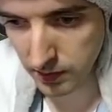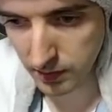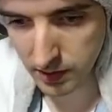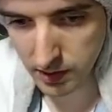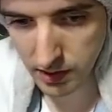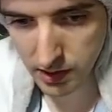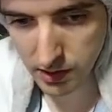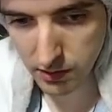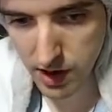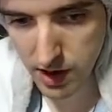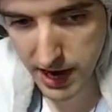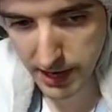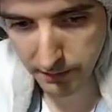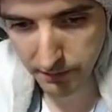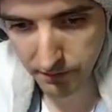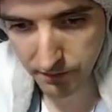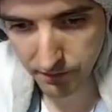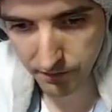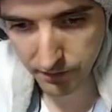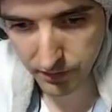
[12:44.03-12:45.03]
All right.
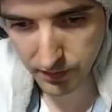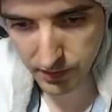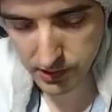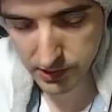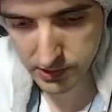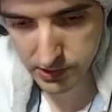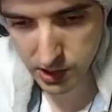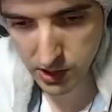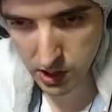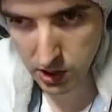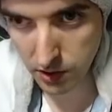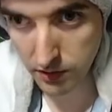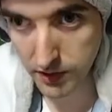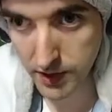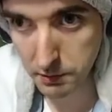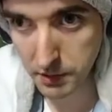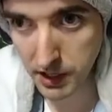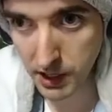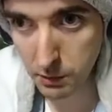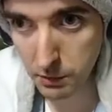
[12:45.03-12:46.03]
So
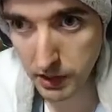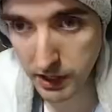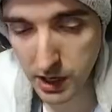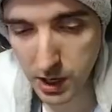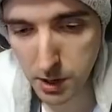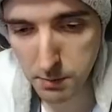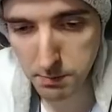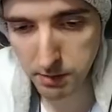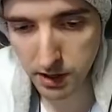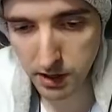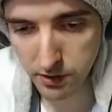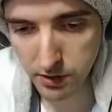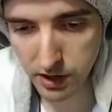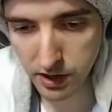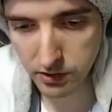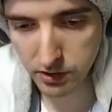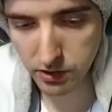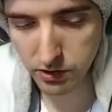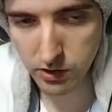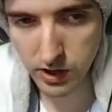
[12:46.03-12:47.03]
there we go. We got our Blood
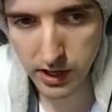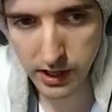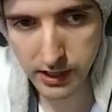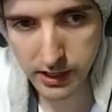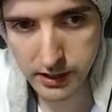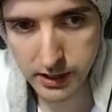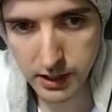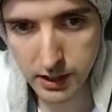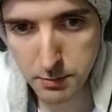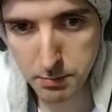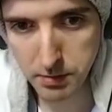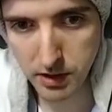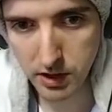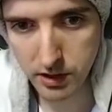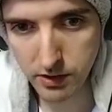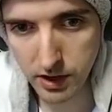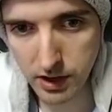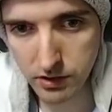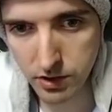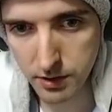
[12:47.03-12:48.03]
Razor. So I like to get the Blood
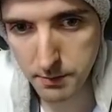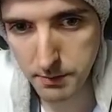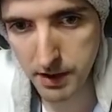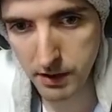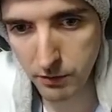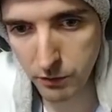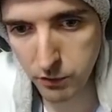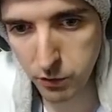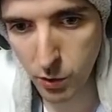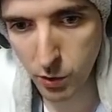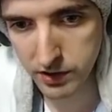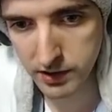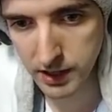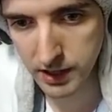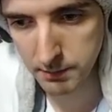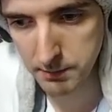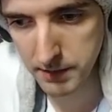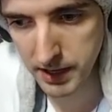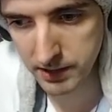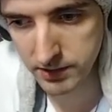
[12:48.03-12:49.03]
Razor about
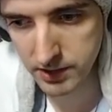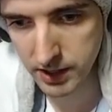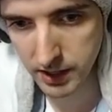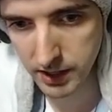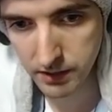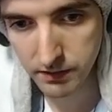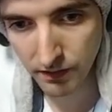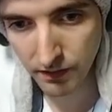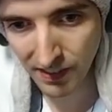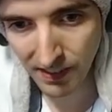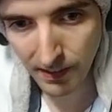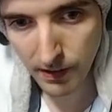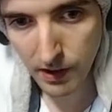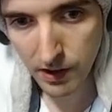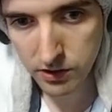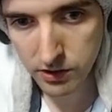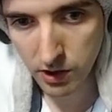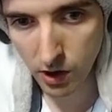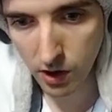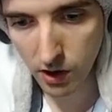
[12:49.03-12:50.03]
14 minutes in.
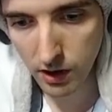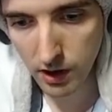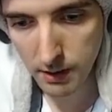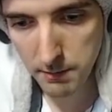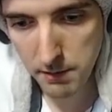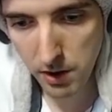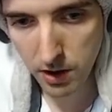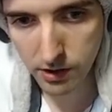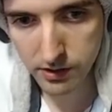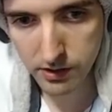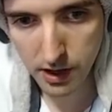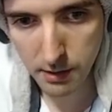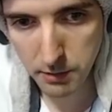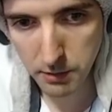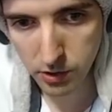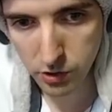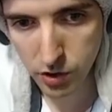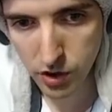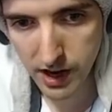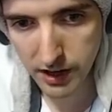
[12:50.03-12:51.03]
So I'm
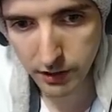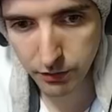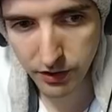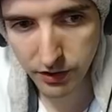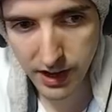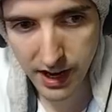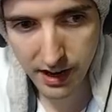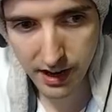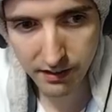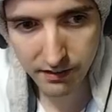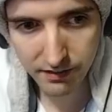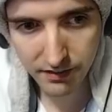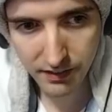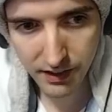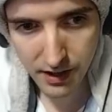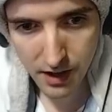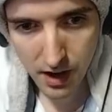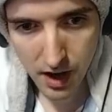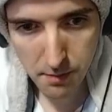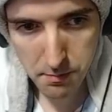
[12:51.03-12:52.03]
on track for that.
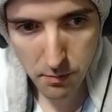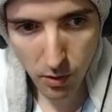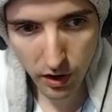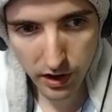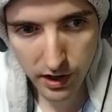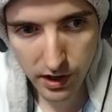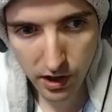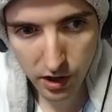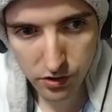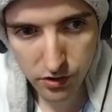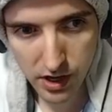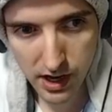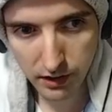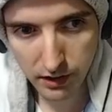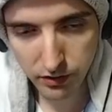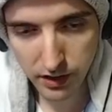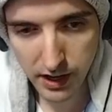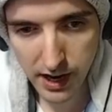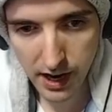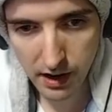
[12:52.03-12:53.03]
I'm more than on track
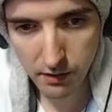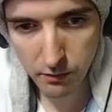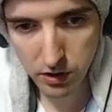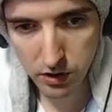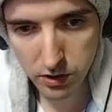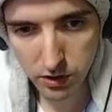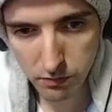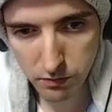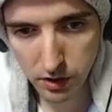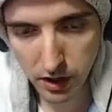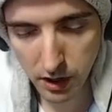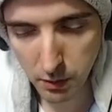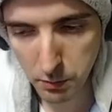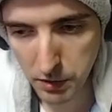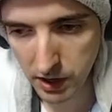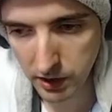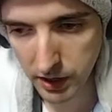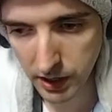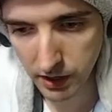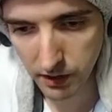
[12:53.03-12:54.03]
for that, and we're doing really
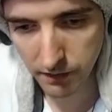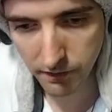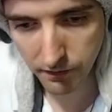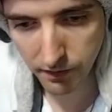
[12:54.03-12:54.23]
well here.